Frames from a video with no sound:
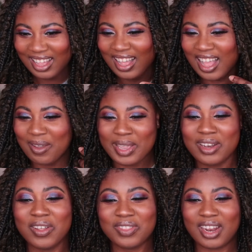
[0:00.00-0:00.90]
I mean,
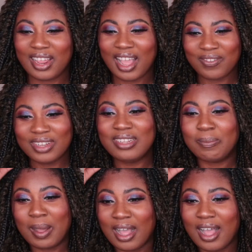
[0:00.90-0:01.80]
not that I haven't in the
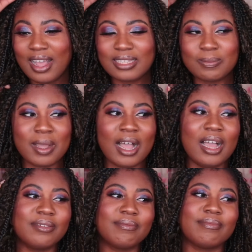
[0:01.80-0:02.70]
past,
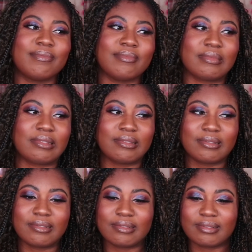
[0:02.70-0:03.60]
but
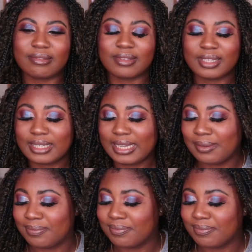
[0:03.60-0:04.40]
yeah.